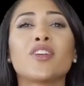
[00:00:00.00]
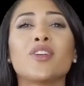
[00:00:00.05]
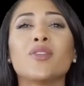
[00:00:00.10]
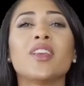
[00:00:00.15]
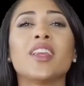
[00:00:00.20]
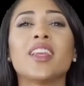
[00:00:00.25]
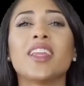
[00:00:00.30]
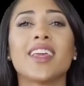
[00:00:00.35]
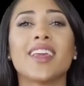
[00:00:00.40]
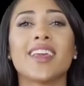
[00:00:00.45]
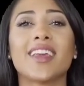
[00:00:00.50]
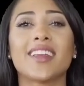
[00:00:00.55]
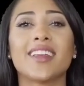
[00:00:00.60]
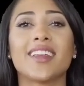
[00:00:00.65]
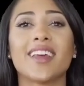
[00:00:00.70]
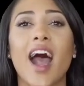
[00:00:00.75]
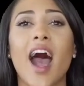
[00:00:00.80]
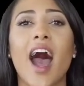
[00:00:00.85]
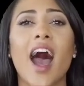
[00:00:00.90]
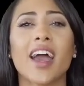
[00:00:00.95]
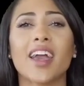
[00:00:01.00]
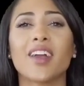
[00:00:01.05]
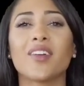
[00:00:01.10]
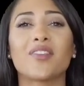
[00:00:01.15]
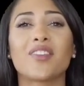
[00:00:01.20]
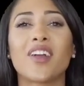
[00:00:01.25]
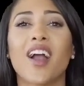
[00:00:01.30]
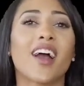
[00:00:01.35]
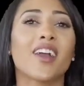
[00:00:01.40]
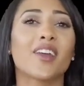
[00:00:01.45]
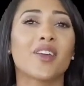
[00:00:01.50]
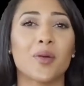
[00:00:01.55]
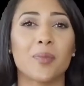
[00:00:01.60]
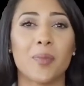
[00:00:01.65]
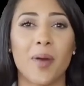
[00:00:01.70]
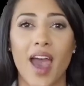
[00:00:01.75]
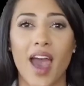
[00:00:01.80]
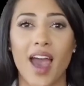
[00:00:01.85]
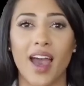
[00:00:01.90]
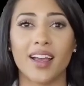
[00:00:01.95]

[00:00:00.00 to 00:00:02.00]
daily for maximum benefit.